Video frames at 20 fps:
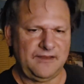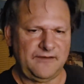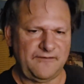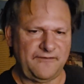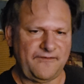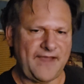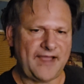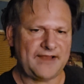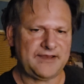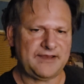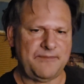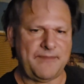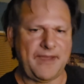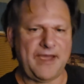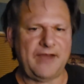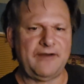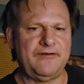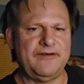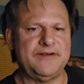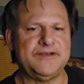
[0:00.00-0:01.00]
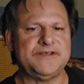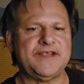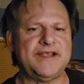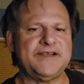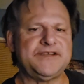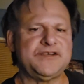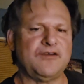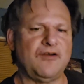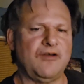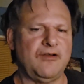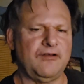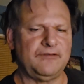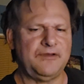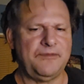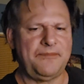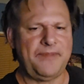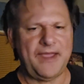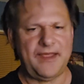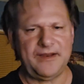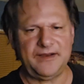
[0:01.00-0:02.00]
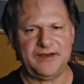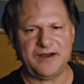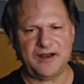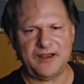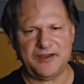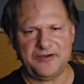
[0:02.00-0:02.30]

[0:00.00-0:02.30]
the fact of the matter is that's all dependent